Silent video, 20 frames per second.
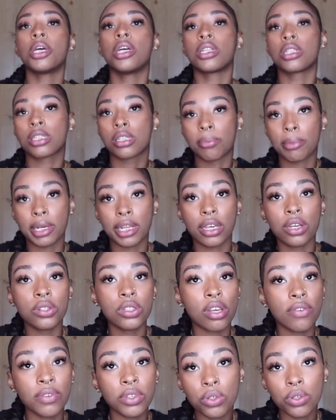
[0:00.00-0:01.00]
to somebody else
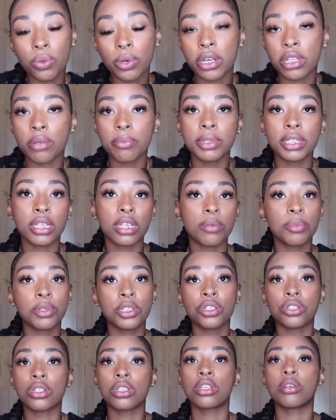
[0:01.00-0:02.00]
after you wear them and take a
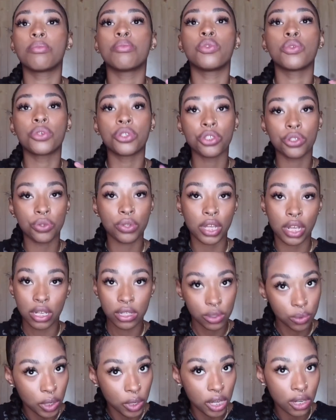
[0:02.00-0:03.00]
picture in them, you can do that
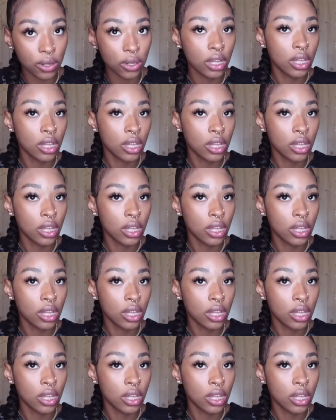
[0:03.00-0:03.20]
as well.